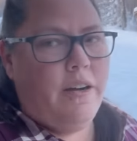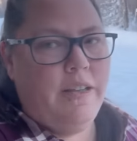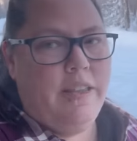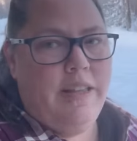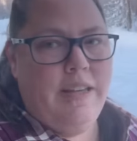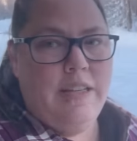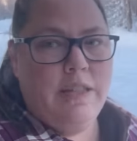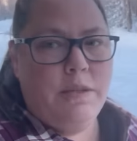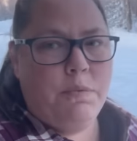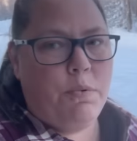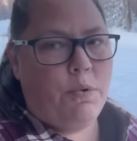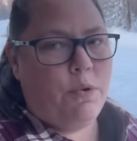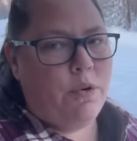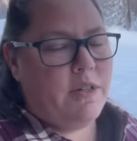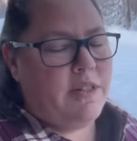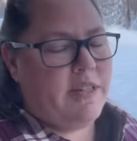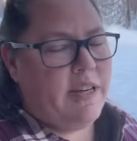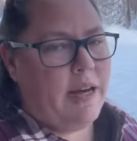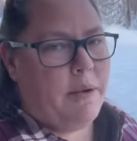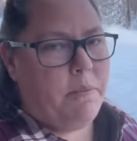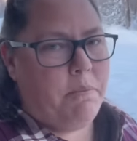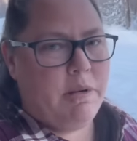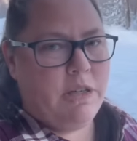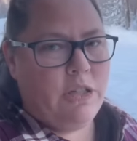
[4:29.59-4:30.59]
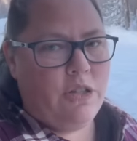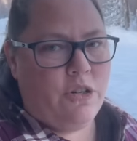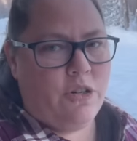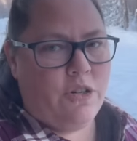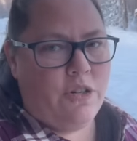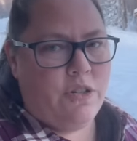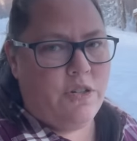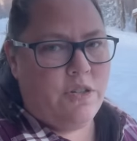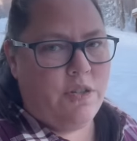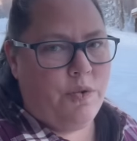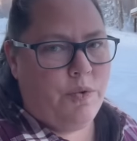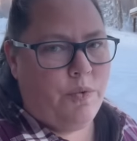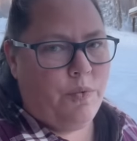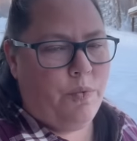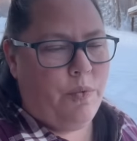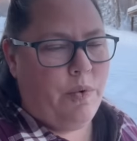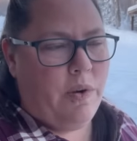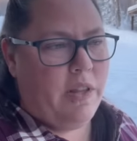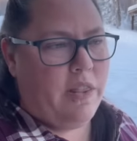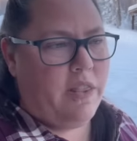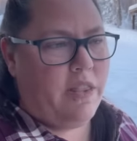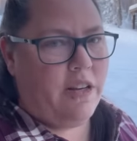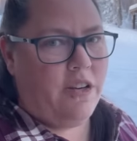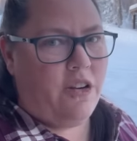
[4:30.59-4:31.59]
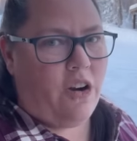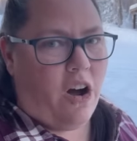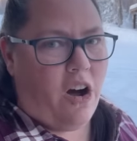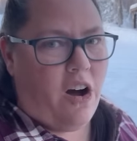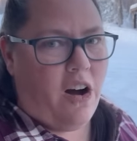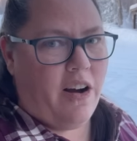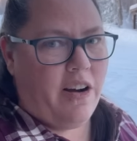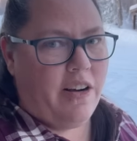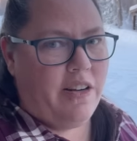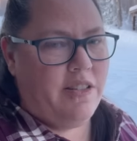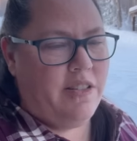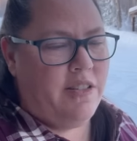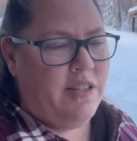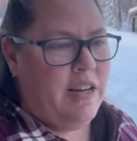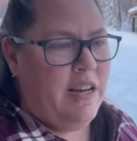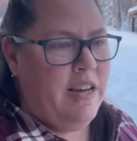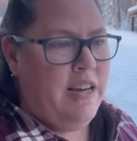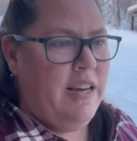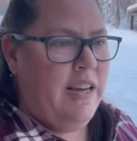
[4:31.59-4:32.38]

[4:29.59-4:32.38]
these poor temperatures with the dogs.